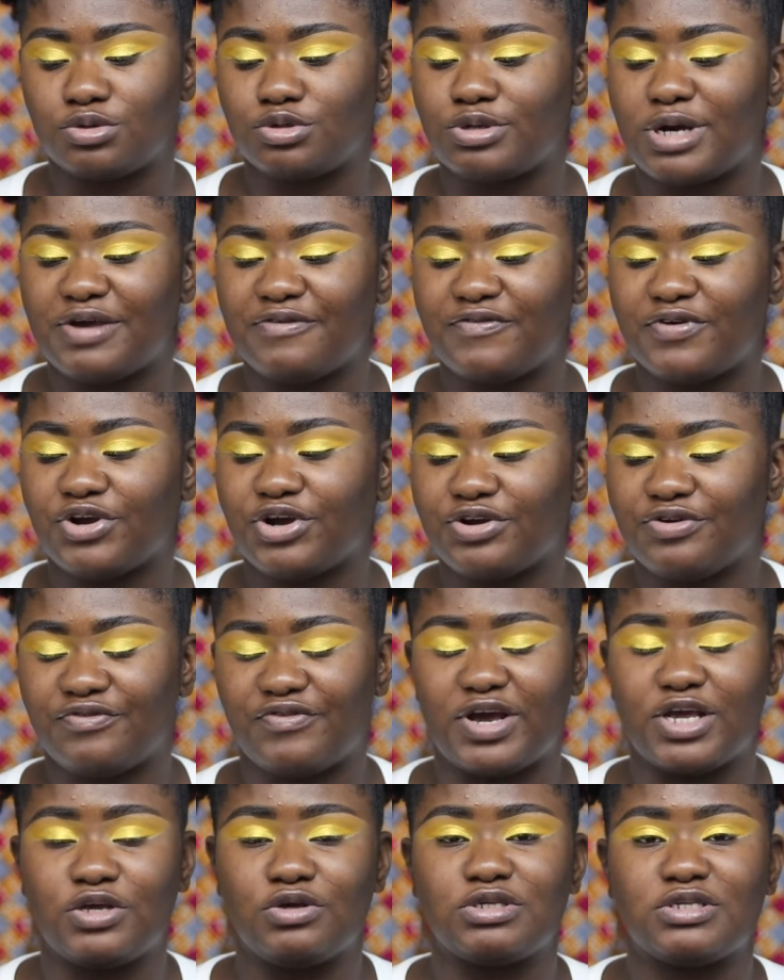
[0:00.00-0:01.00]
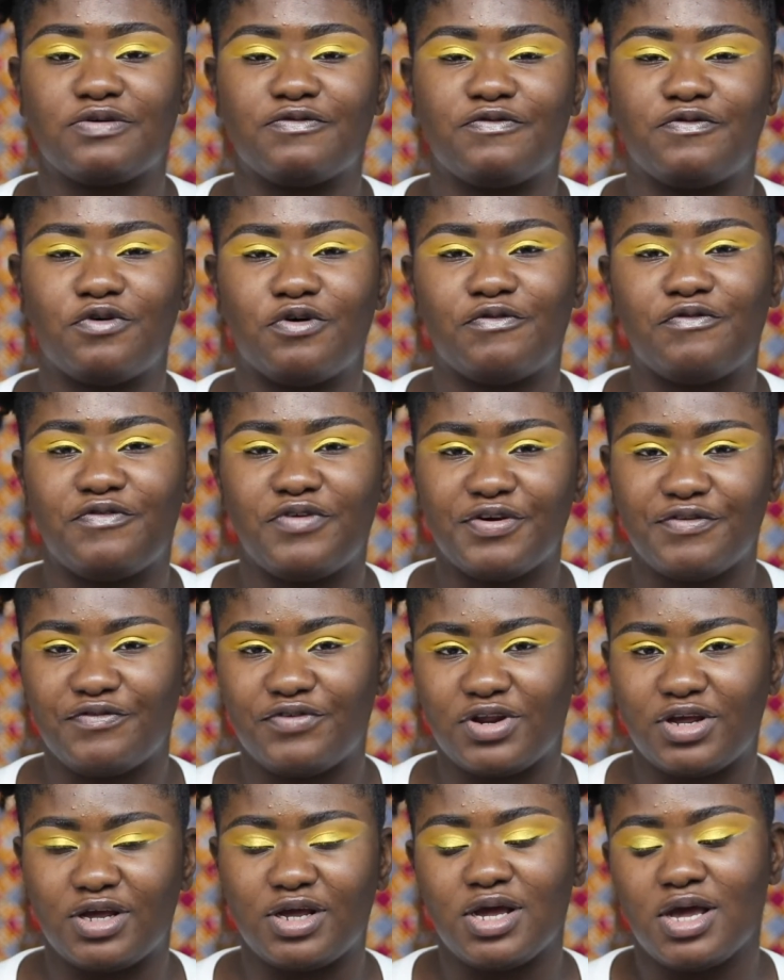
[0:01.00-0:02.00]
So I figured if I use a
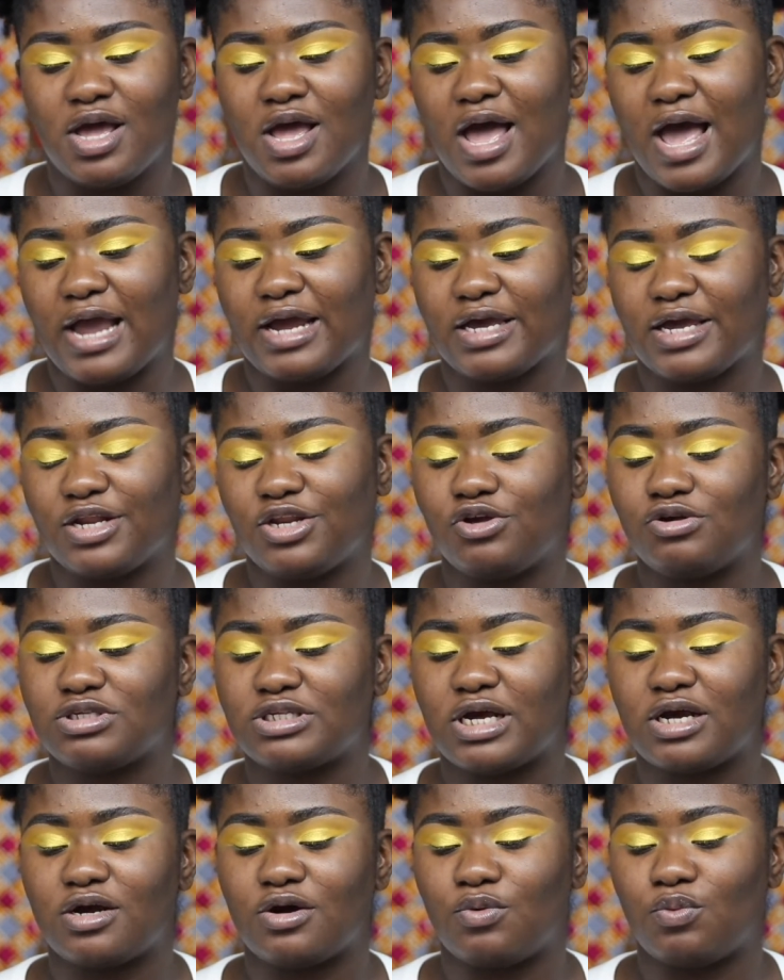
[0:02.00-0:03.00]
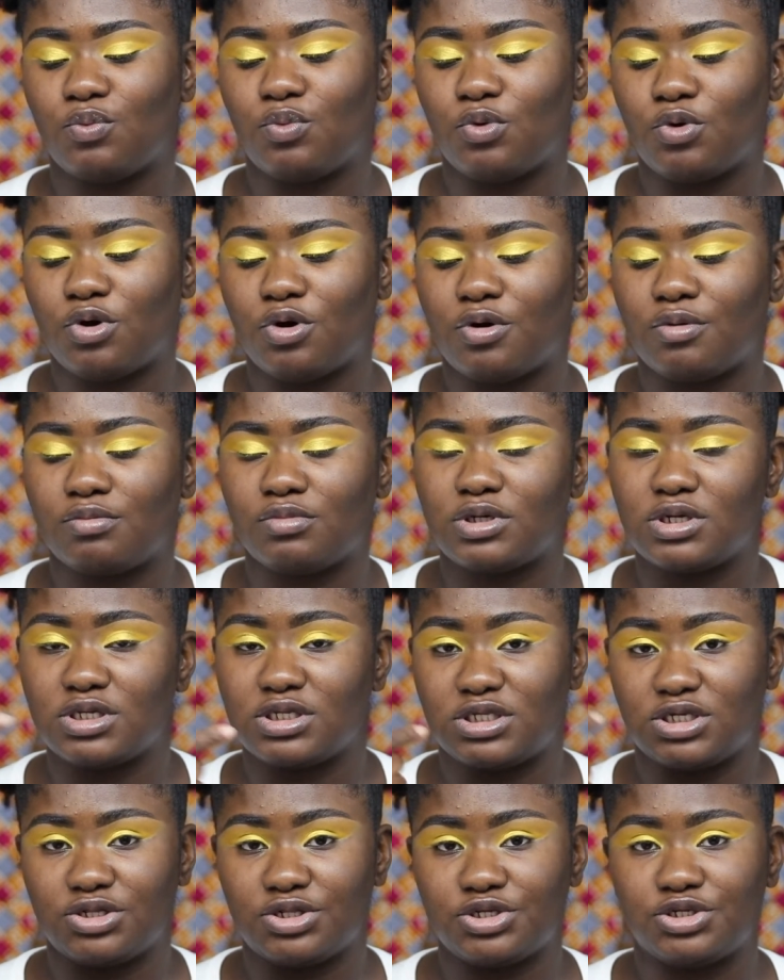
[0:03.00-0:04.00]
450, I can use like a warm
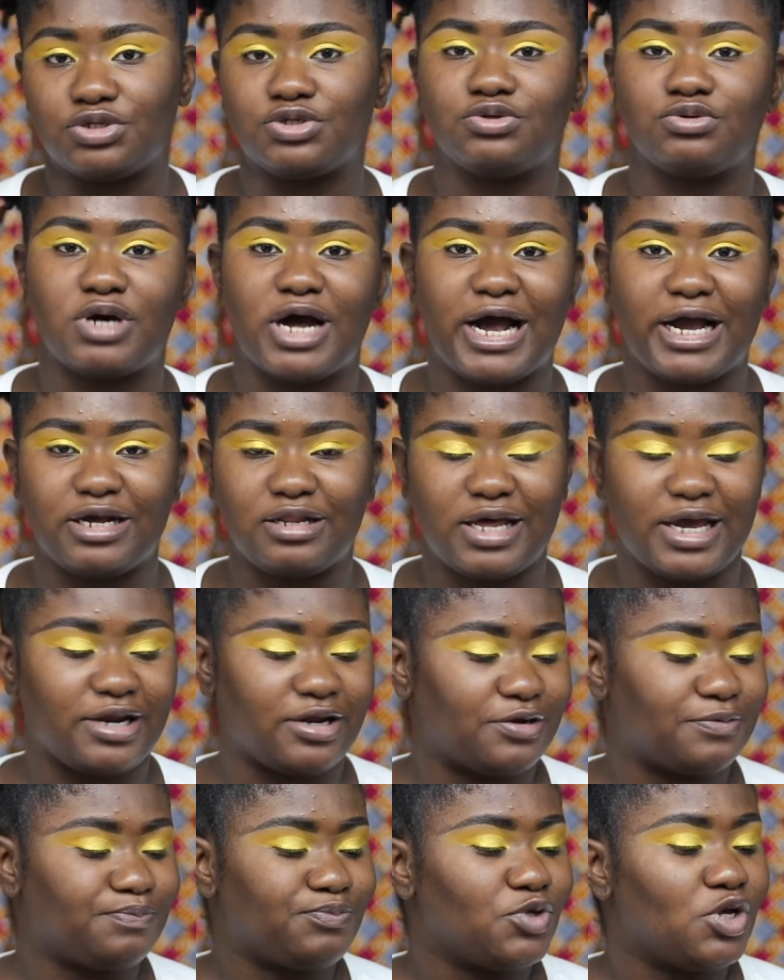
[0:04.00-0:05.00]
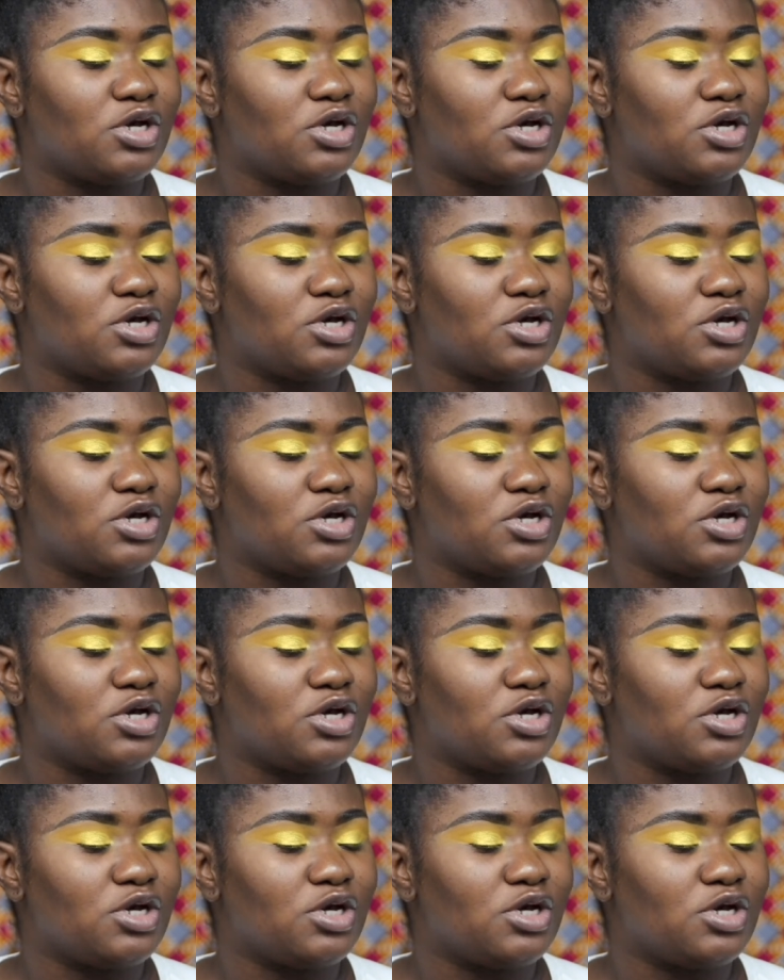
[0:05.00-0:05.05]
concealer to do highlighting.